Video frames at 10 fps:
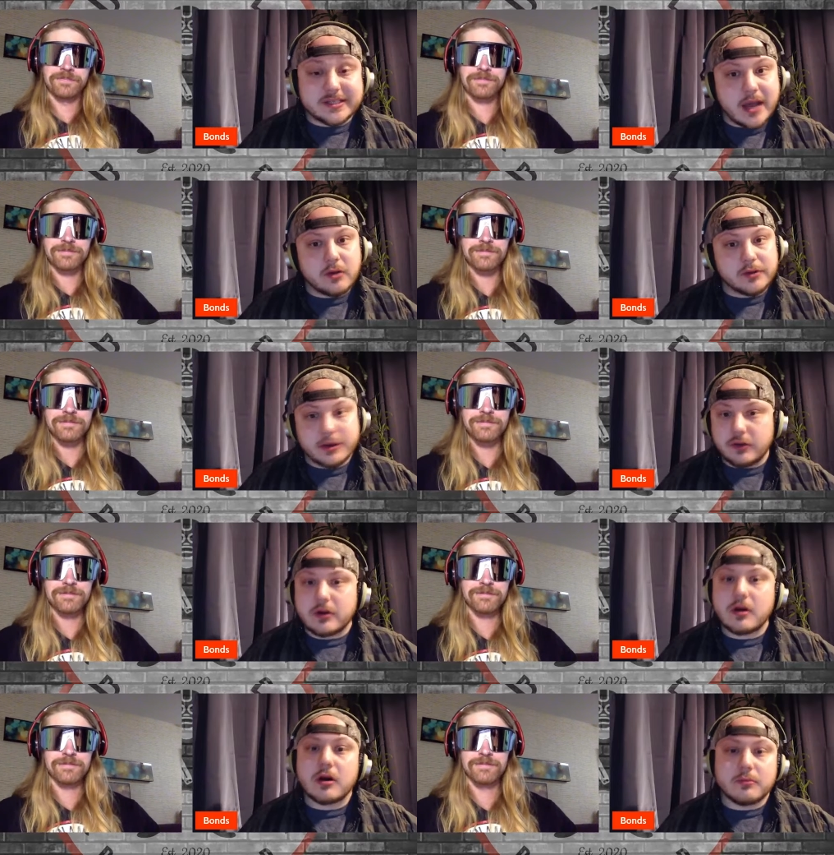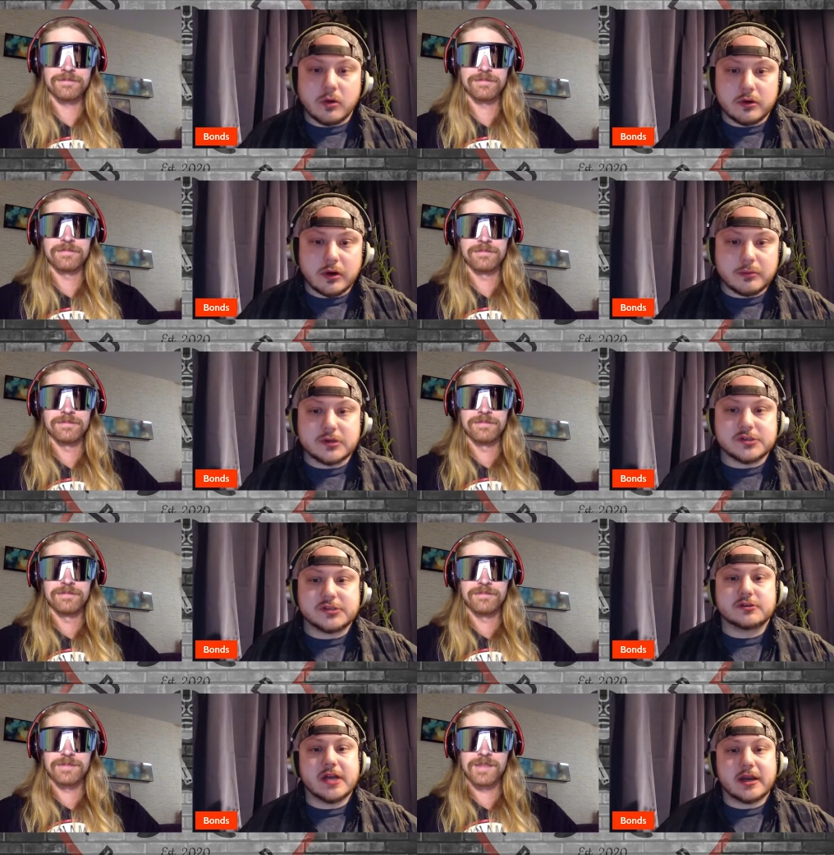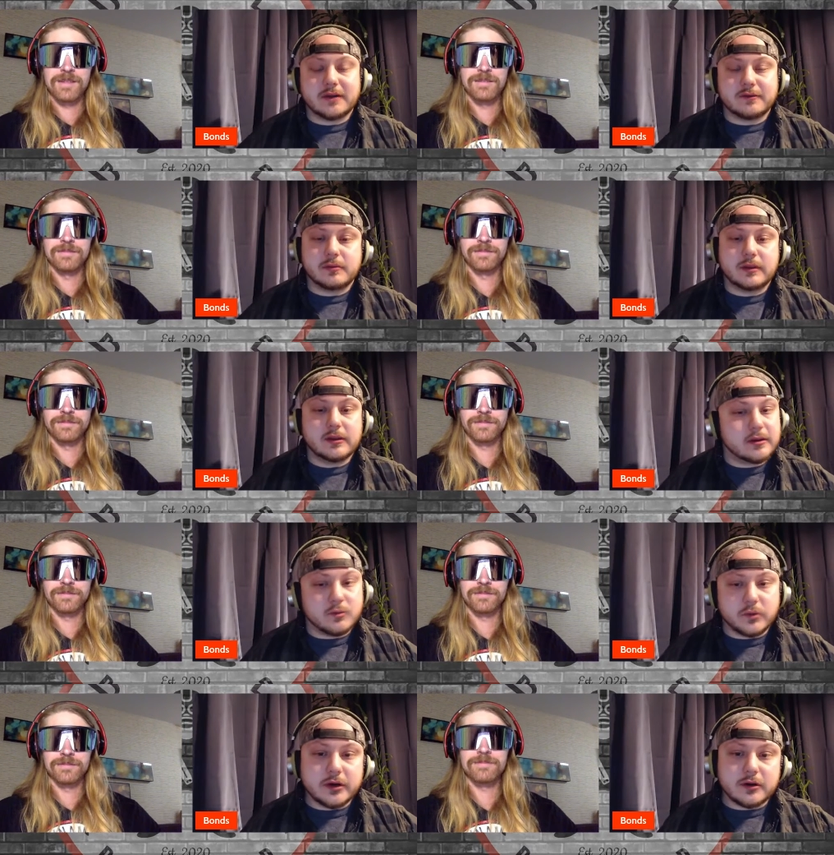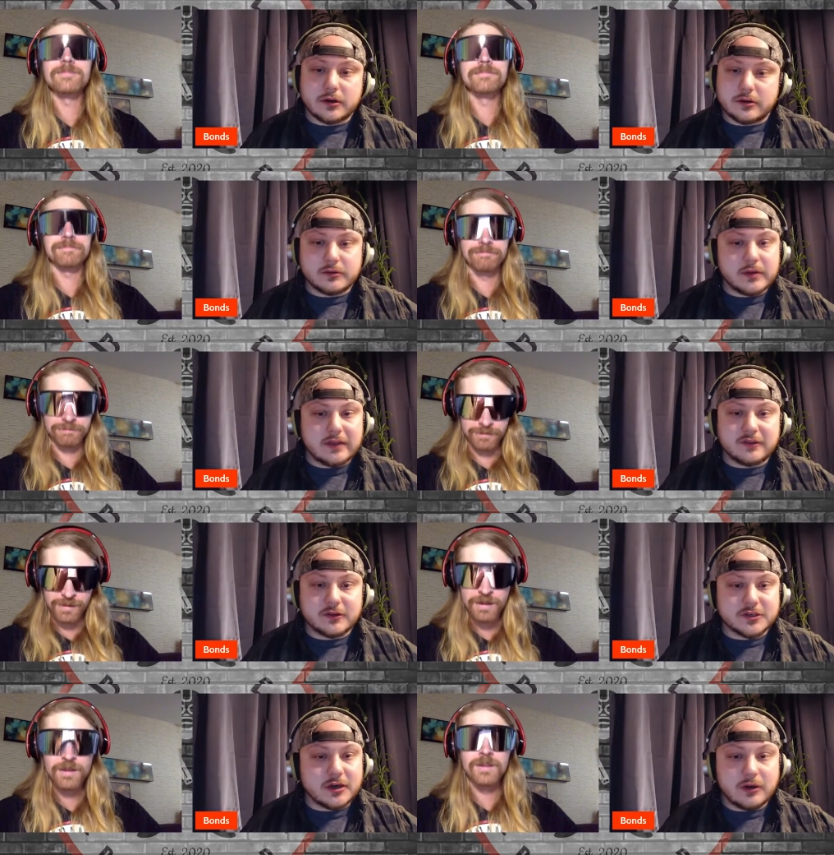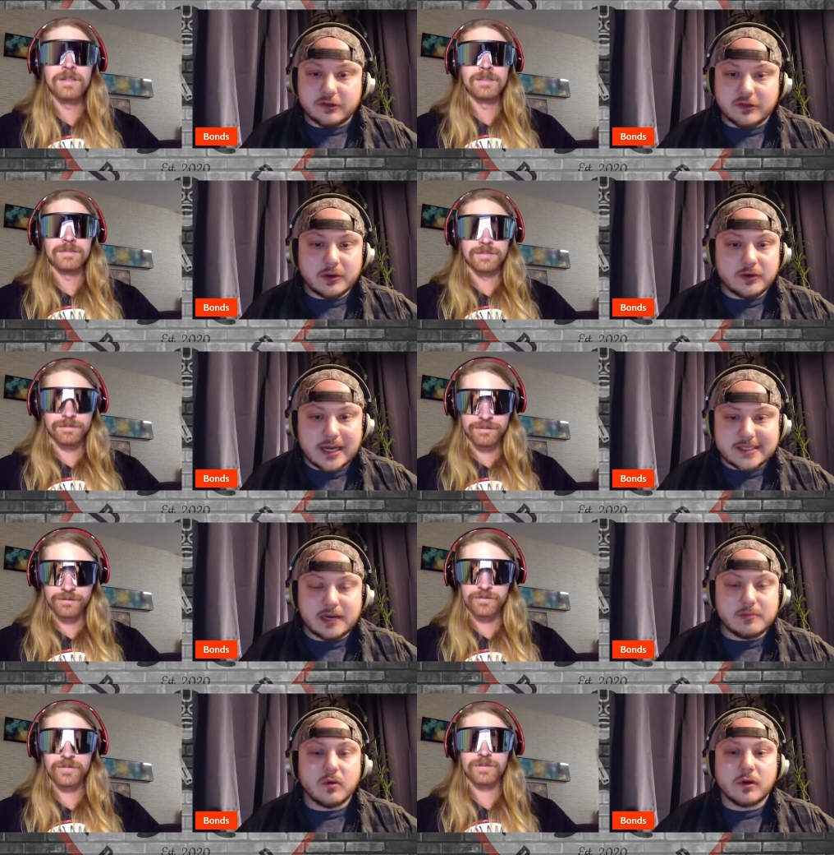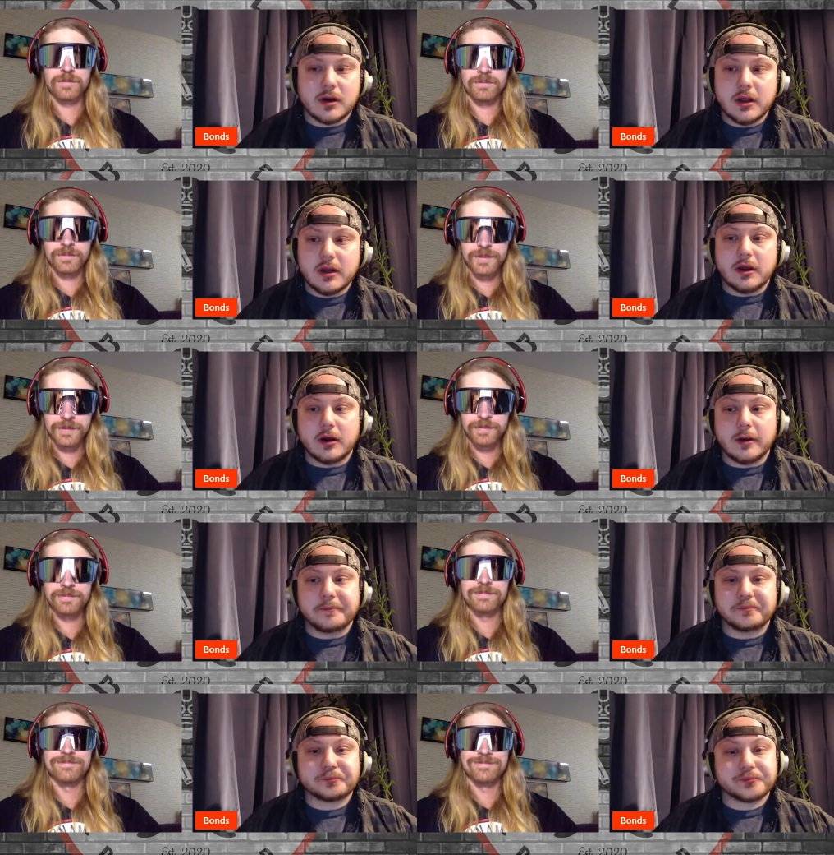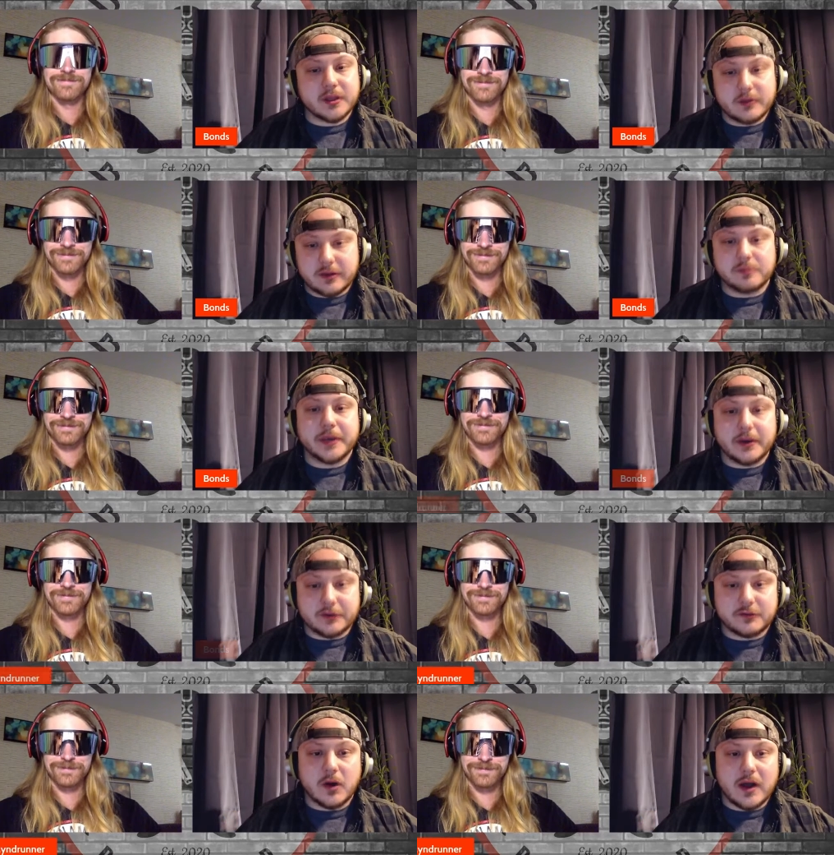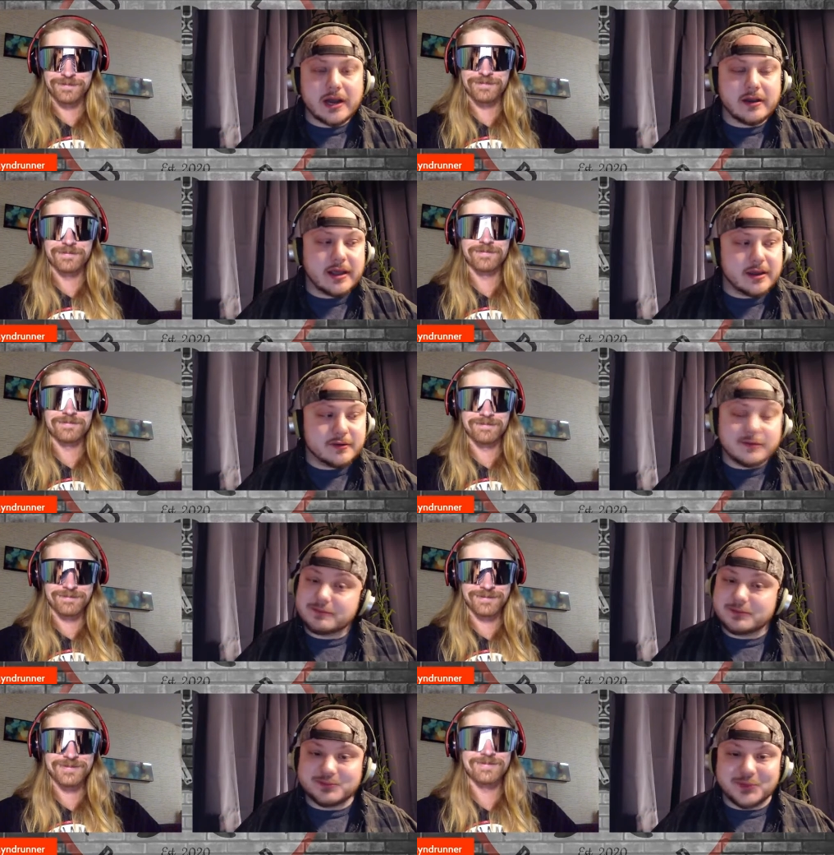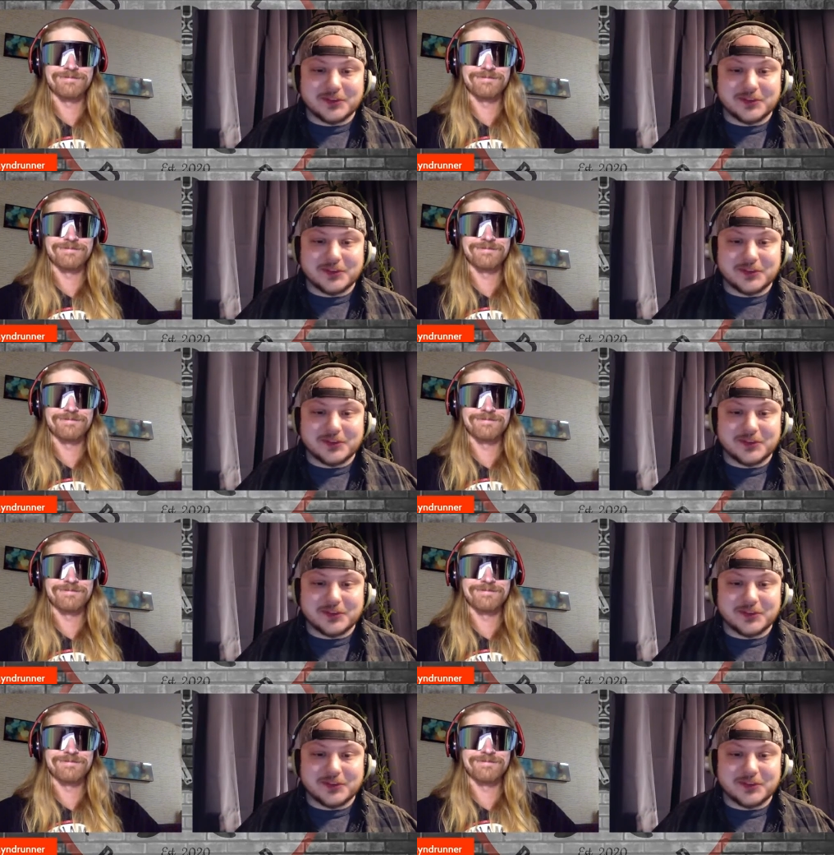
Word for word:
Speaker 1: now you know there are more numbers. There's not going to have to be that weird insertion into storylines anymore. Um, it's a bigger squad, and we'll